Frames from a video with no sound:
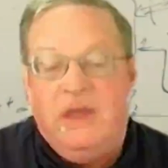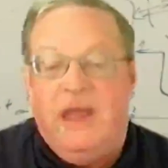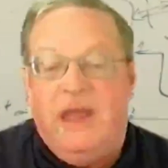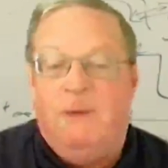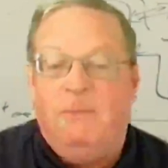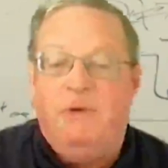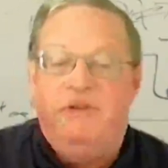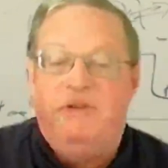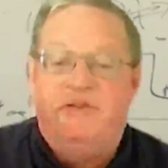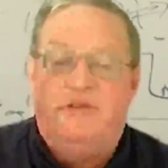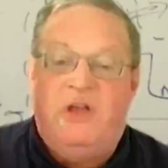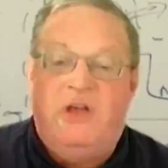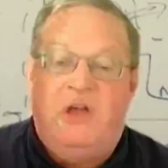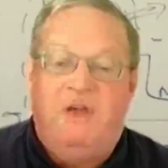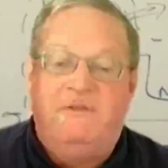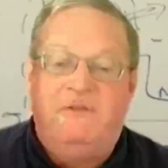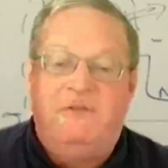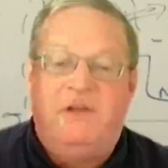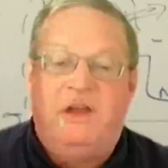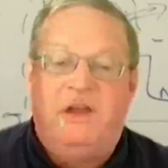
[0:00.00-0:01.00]
and we
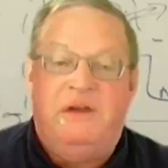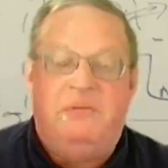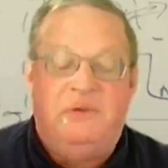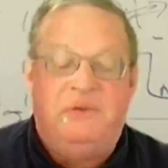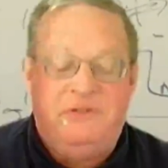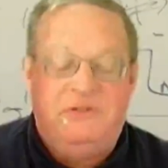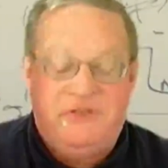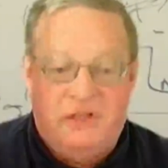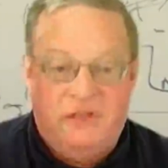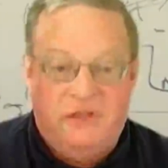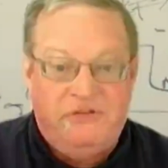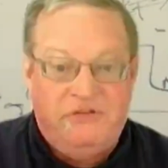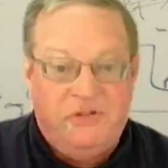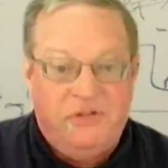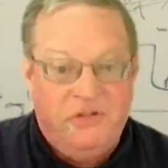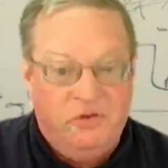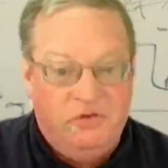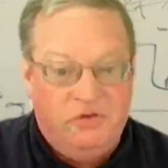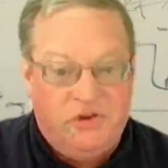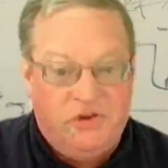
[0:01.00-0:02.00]
sell a
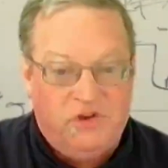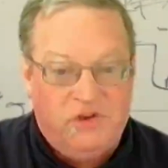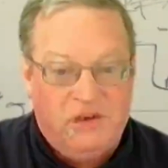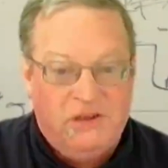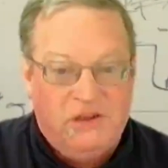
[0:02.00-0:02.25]
solution,